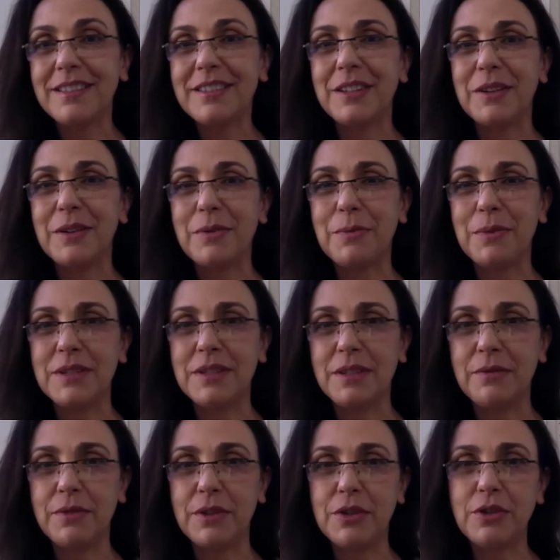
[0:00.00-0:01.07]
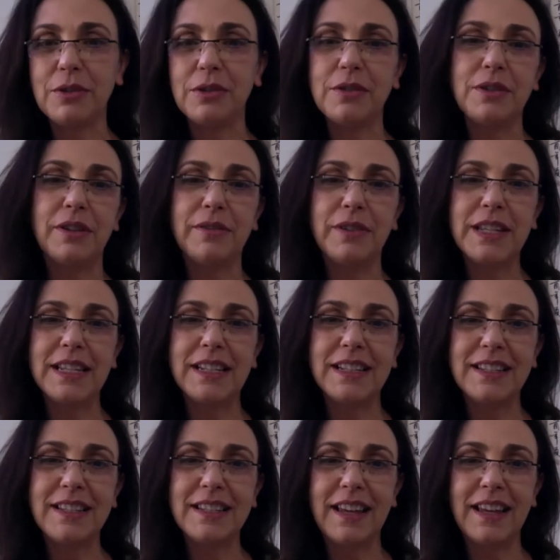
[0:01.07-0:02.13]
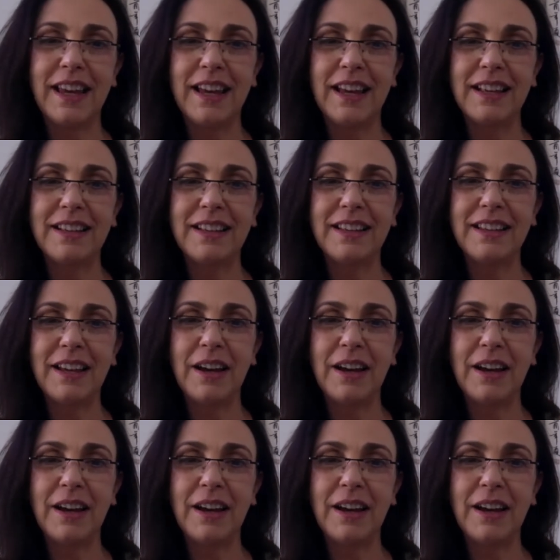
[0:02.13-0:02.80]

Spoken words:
So with the virtual services and